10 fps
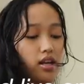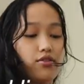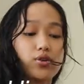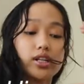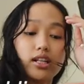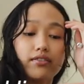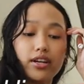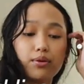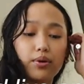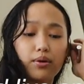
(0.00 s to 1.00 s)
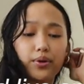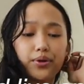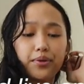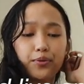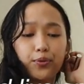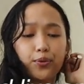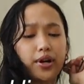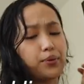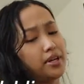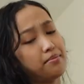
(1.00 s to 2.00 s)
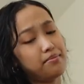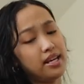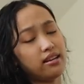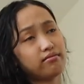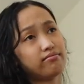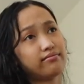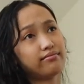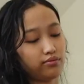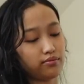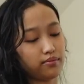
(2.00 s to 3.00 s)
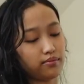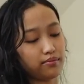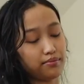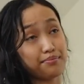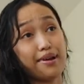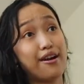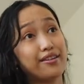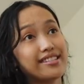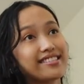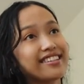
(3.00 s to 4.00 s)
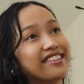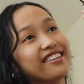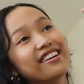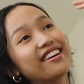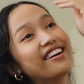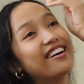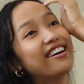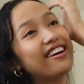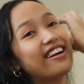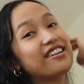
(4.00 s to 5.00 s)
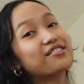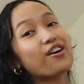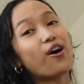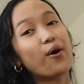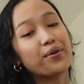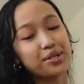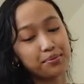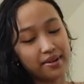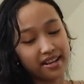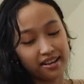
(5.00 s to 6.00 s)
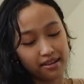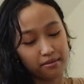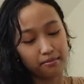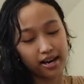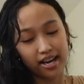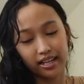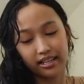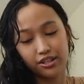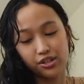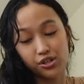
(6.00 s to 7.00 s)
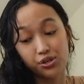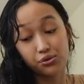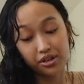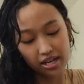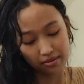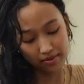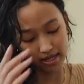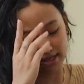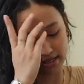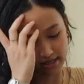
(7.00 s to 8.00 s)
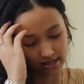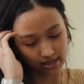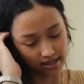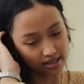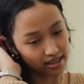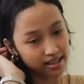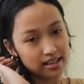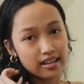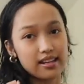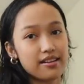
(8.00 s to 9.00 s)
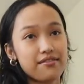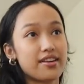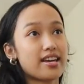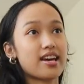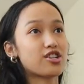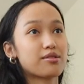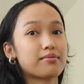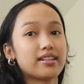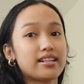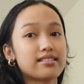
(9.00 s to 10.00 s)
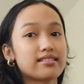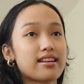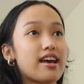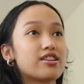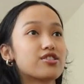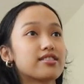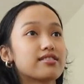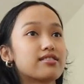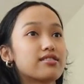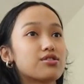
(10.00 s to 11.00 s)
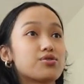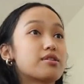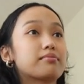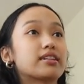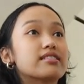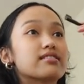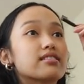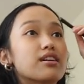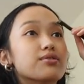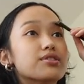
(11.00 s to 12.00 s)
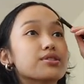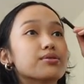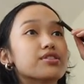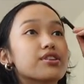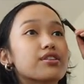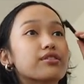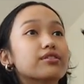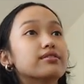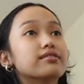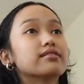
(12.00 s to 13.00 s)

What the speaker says: If you could live anywhere, where would it be? Paris. That's always been my dream vacation place and just dream place to go to in general.